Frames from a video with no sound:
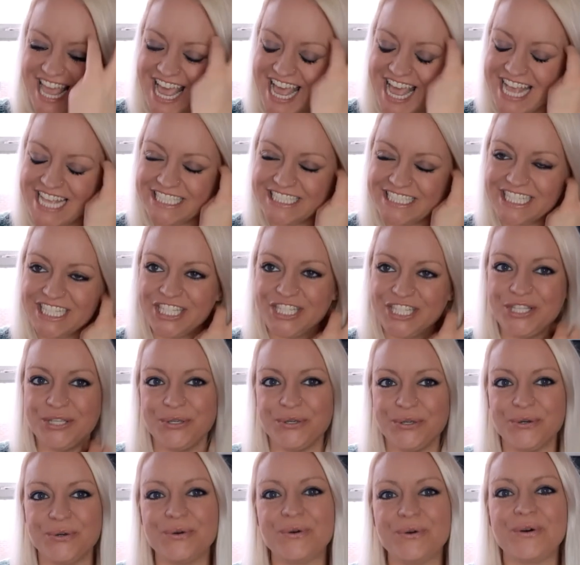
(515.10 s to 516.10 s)
as
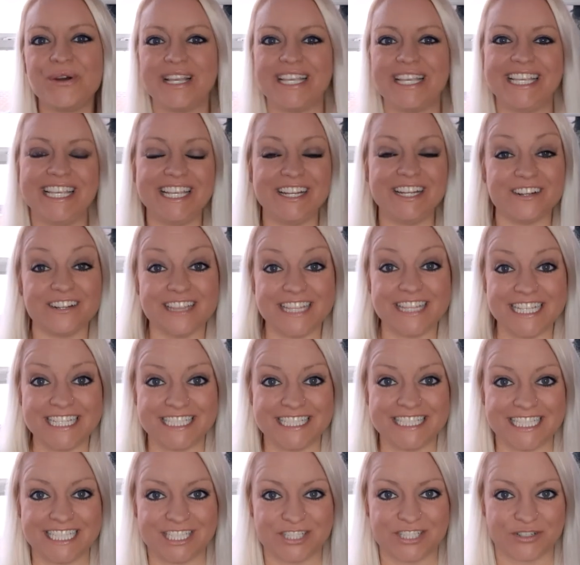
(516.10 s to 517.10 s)
you hear
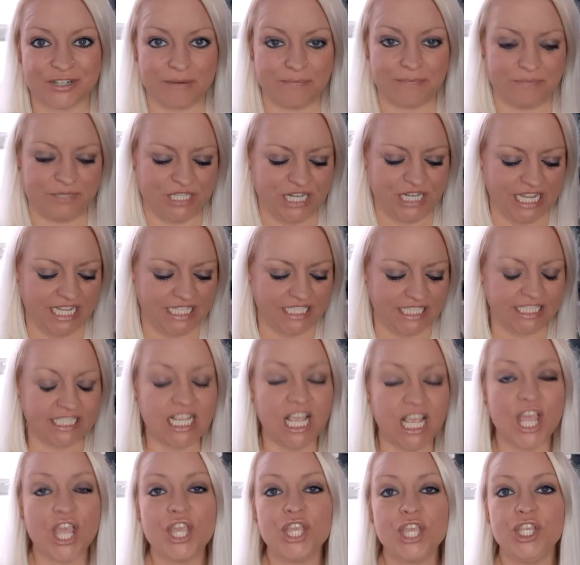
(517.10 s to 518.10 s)
these descriptions,
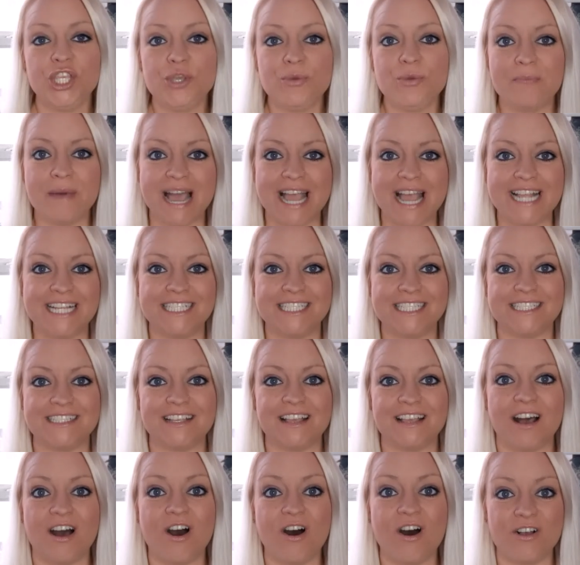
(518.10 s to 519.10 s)
you might
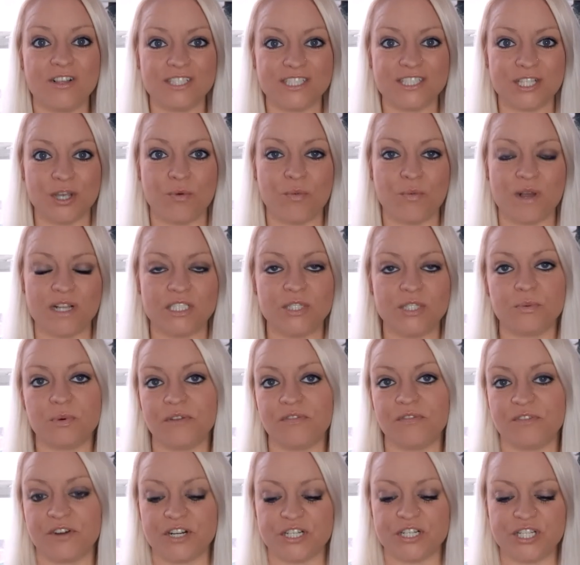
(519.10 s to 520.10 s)
also want to
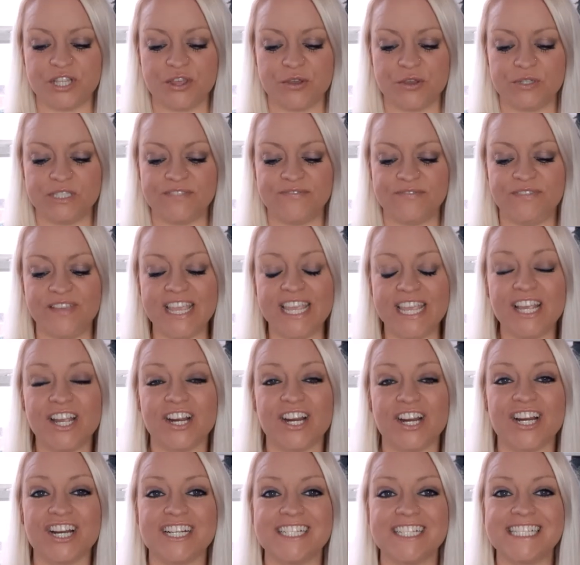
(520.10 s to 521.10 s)
refer to those
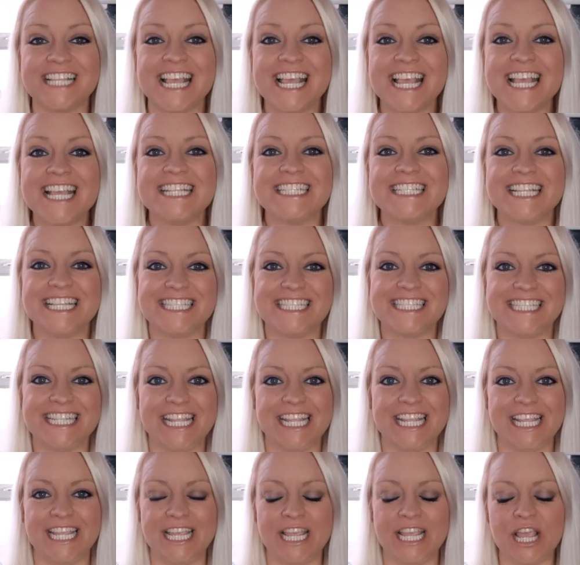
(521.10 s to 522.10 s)
fingers to
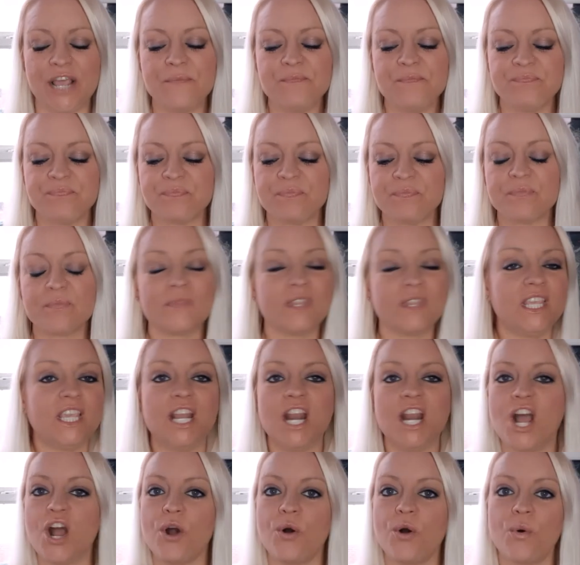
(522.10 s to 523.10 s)
see, you
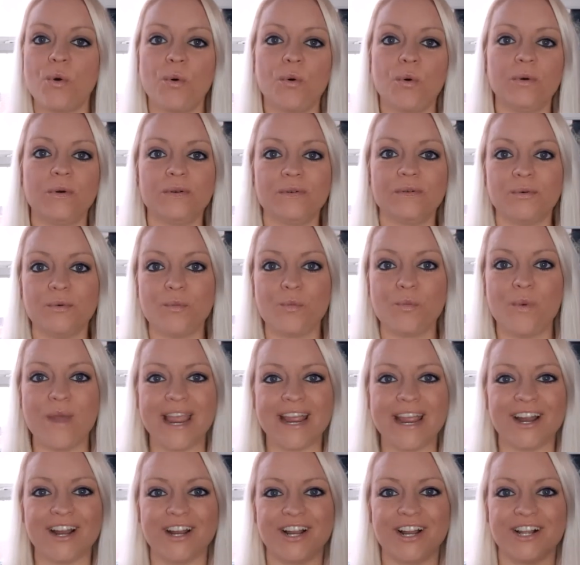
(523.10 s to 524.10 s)
know,
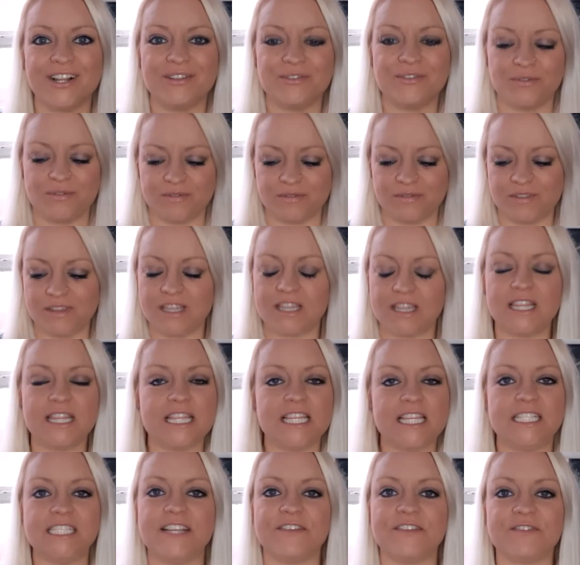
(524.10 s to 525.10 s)
where
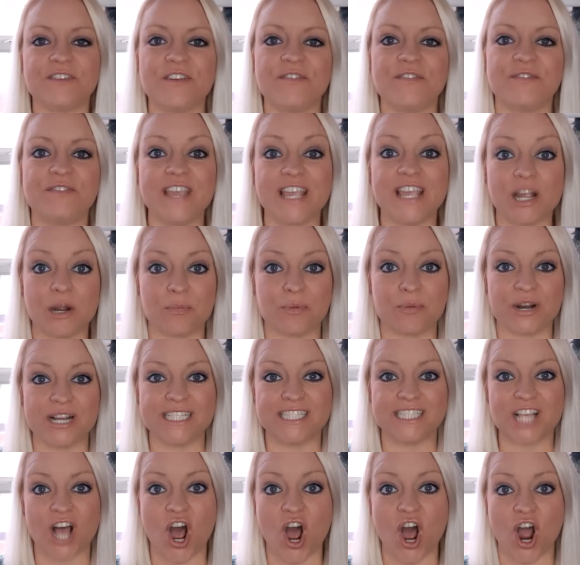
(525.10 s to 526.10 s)
the different
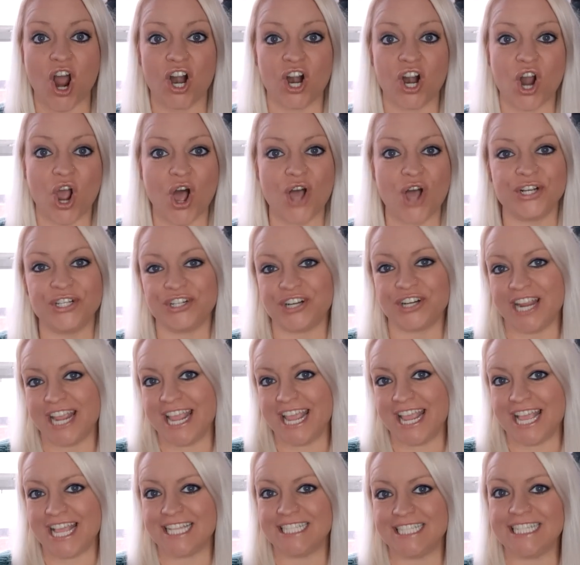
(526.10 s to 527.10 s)
fingerprints are on your
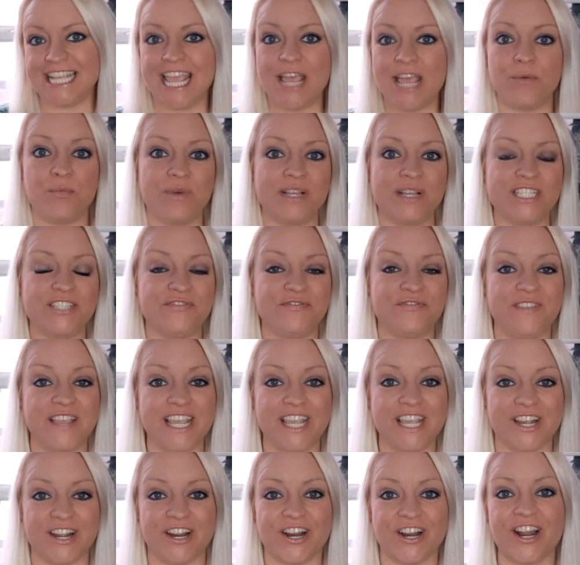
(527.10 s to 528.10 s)
hand and which
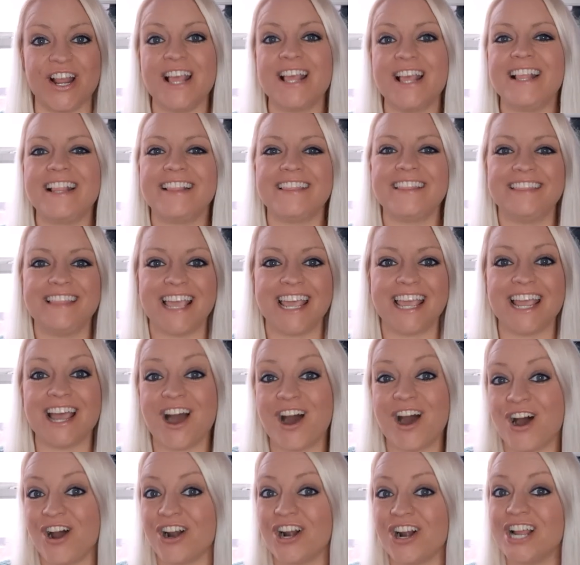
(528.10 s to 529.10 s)
finger they
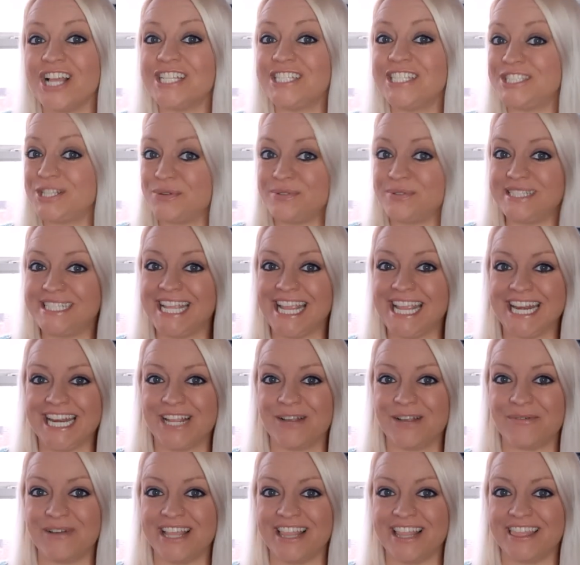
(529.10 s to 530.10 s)
are
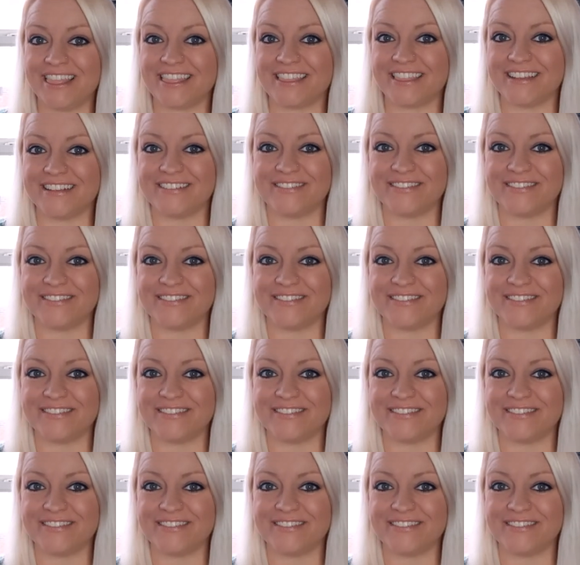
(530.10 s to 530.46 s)
associating with.